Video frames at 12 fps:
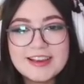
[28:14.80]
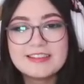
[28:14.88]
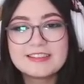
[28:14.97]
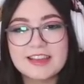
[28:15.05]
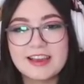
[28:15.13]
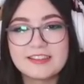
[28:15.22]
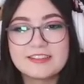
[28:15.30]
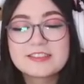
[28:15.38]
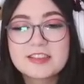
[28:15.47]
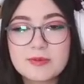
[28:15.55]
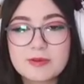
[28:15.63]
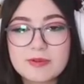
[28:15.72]
This island is
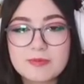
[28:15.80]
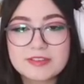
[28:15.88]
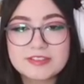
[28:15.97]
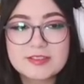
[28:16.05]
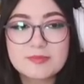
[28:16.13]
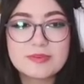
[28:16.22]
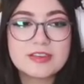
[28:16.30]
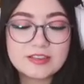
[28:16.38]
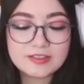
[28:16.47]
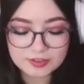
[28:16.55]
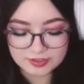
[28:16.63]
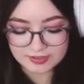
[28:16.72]
gonna make me miss the
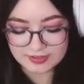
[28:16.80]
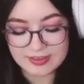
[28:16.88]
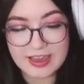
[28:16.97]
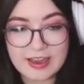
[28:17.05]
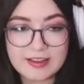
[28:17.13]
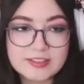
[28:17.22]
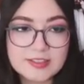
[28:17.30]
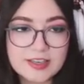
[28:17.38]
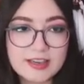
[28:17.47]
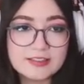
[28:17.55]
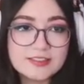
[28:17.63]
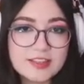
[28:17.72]
beach. Yeah, this
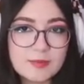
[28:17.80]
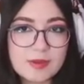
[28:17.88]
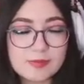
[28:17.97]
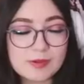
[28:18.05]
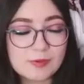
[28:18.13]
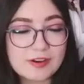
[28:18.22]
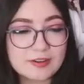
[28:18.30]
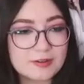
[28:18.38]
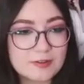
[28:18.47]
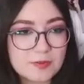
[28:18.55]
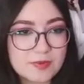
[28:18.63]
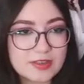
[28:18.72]
island is gonna make me want to go
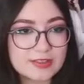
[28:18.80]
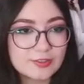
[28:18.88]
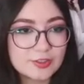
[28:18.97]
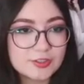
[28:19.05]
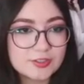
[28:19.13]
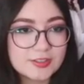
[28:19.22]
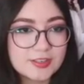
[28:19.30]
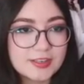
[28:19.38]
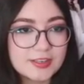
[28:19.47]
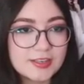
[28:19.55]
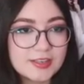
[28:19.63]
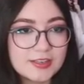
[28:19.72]
to the beach.
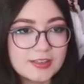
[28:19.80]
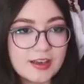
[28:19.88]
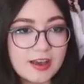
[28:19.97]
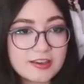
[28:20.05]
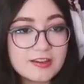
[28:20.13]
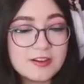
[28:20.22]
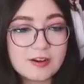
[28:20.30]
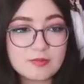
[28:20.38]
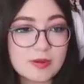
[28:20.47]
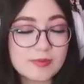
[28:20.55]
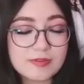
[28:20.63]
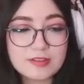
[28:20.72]
I cannot
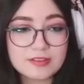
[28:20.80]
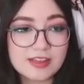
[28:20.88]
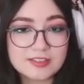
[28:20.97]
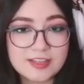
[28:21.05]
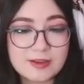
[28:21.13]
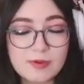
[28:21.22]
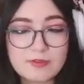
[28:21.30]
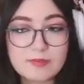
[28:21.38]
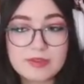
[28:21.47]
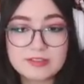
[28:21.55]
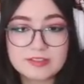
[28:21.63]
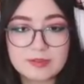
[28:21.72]
remember the last time I've
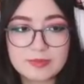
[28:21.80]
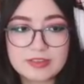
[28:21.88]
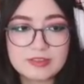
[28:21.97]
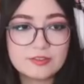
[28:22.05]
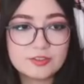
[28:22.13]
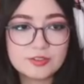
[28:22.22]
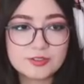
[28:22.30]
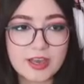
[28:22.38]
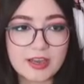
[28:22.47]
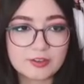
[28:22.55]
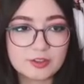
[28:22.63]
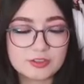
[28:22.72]
been to the beach,
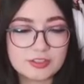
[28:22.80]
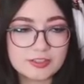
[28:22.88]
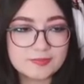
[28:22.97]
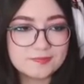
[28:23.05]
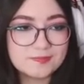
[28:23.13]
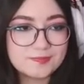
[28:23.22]
actually.